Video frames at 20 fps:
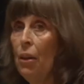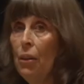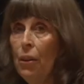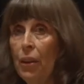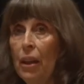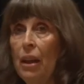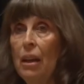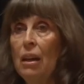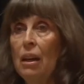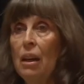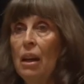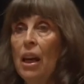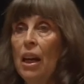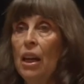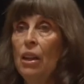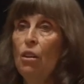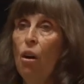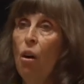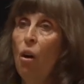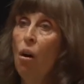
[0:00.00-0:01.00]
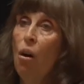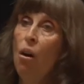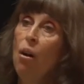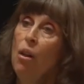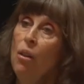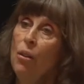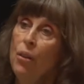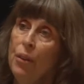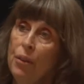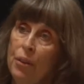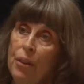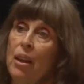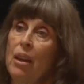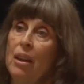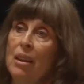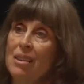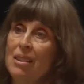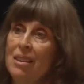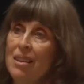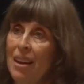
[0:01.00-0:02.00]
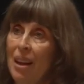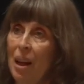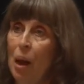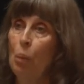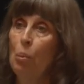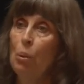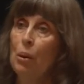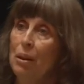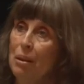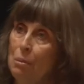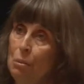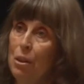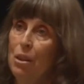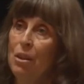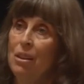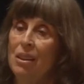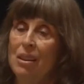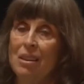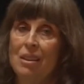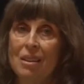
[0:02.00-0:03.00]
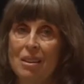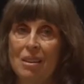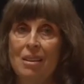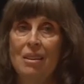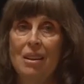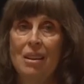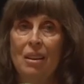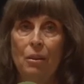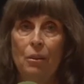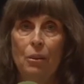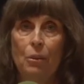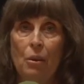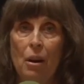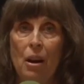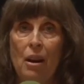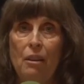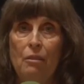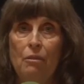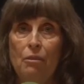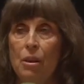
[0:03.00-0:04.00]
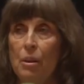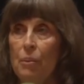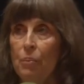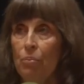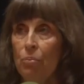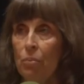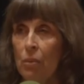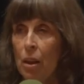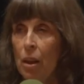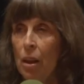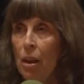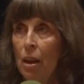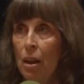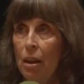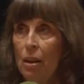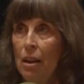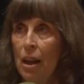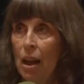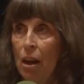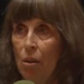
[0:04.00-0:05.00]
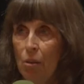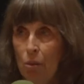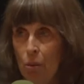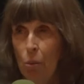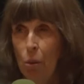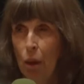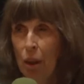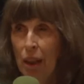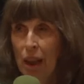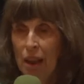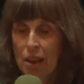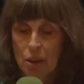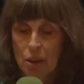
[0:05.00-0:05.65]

wealthy in all the things that help a community succeed and thrive? Now, one